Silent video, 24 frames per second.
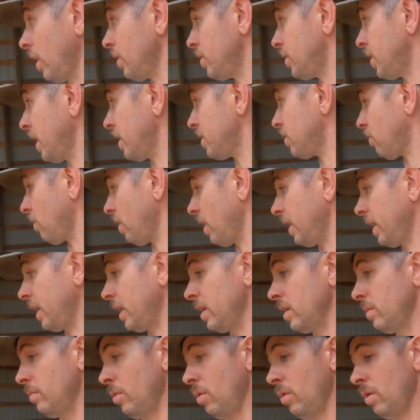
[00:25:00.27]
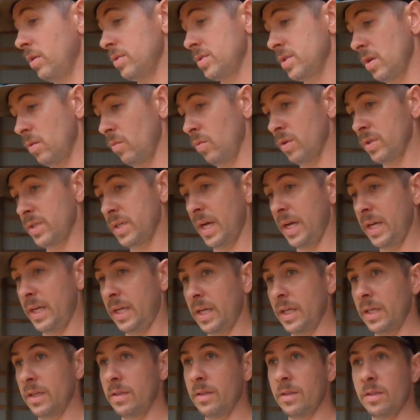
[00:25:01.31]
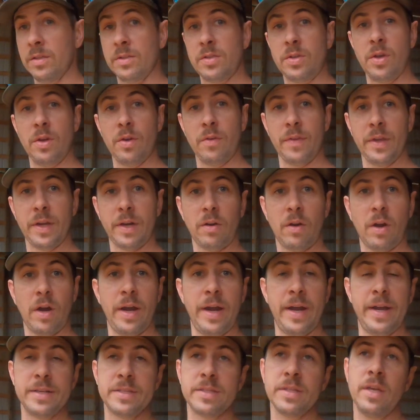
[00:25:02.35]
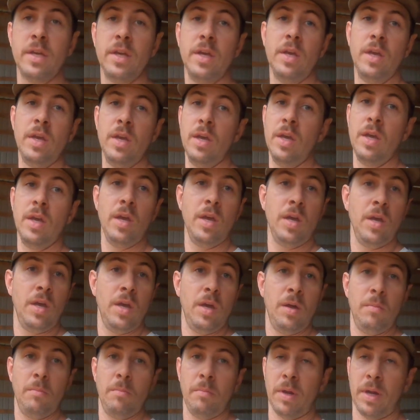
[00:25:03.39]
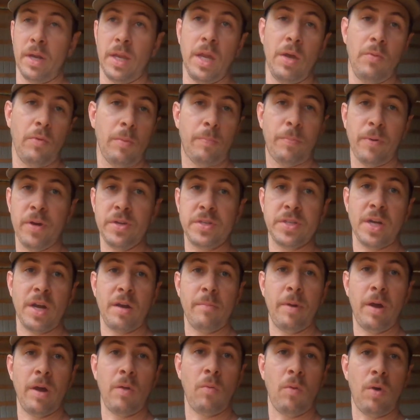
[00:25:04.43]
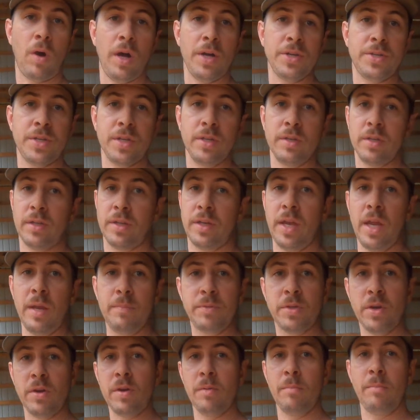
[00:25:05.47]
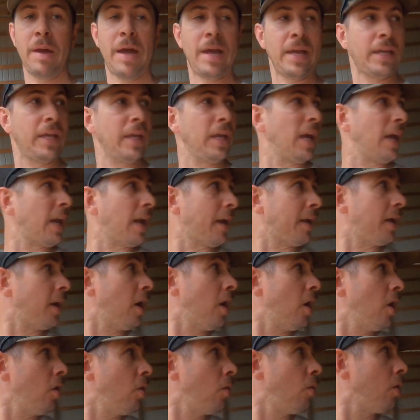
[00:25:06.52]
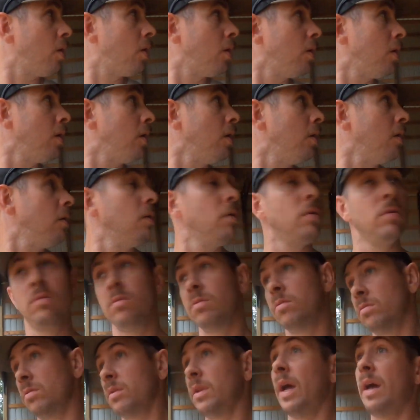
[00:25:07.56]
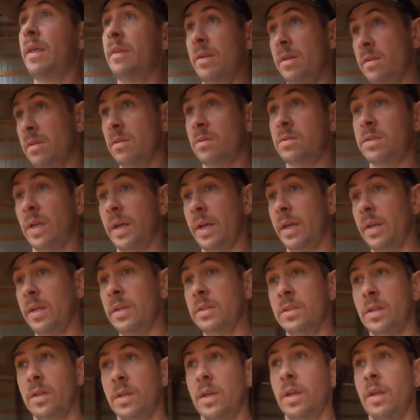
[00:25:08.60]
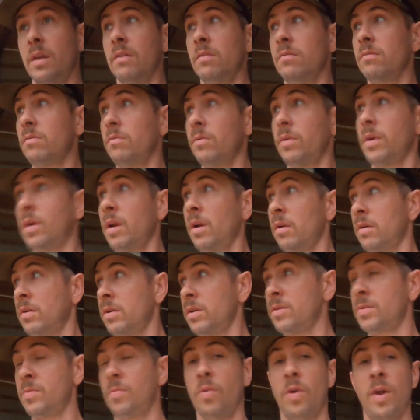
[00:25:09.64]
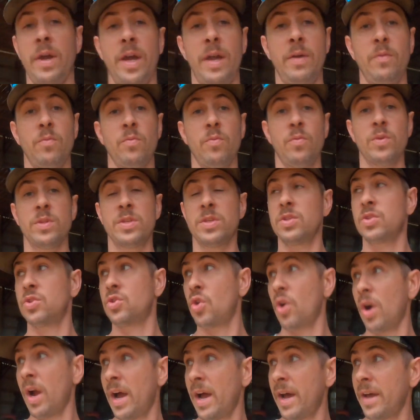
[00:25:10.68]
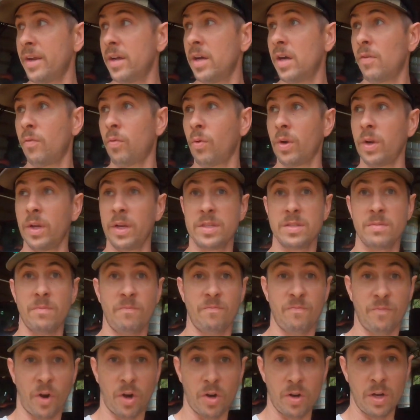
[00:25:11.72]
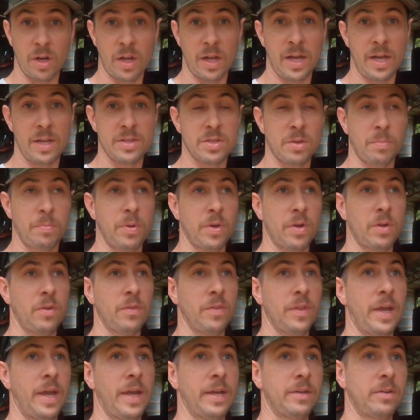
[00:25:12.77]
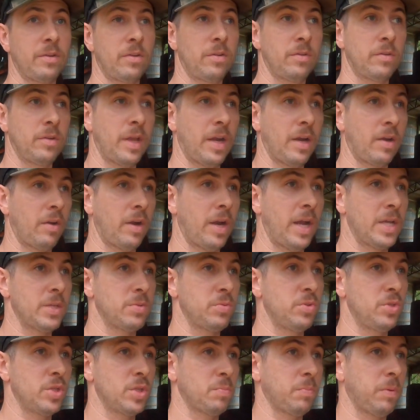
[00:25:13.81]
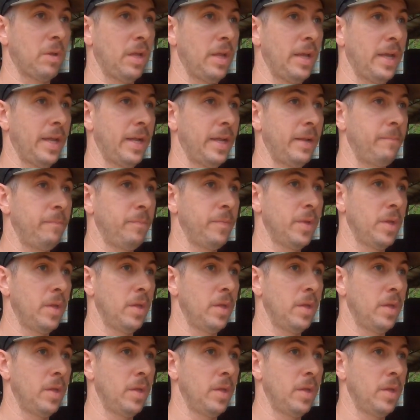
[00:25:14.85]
good chance of rain again tomorrow, so we'll take it. It's good on that grass. But again, we appreciate everybody watching. Keep tuning back in. I know now that it looks like it is we're gonna get some rain. Once it's dry enough, we're gonna get some fertilizer put on that grass we just planted.